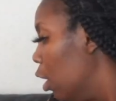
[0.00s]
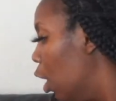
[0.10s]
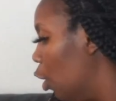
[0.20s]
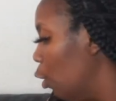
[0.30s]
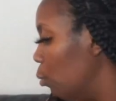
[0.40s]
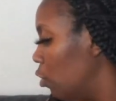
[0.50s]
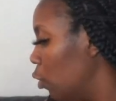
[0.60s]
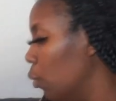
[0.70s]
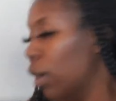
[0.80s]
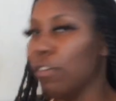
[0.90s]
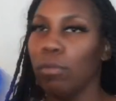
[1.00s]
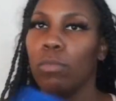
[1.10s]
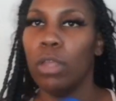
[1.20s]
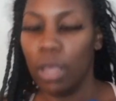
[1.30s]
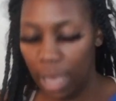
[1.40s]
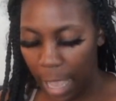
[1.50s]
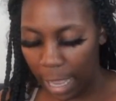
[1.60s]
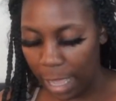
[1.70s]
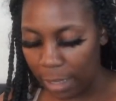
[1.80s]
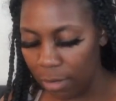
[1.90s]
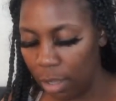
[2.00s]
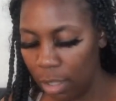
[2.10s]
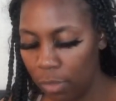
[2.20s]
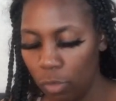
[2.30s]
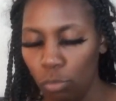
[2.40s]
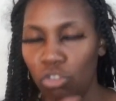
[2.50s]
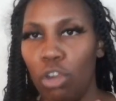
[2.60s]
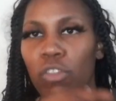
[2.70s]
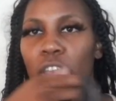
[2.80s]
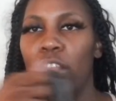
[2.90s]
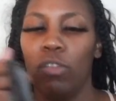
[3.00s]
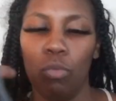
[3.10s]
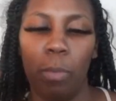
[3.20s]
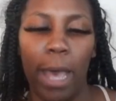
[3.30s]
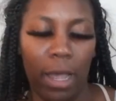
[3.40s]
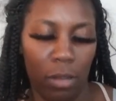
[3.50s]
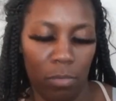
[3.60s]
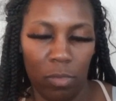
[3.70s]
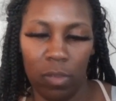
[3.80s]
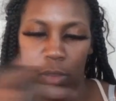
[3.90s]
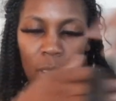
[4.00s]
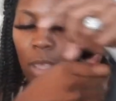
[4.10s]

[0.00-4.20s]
um, two of them. I got two shirts and two bottoms.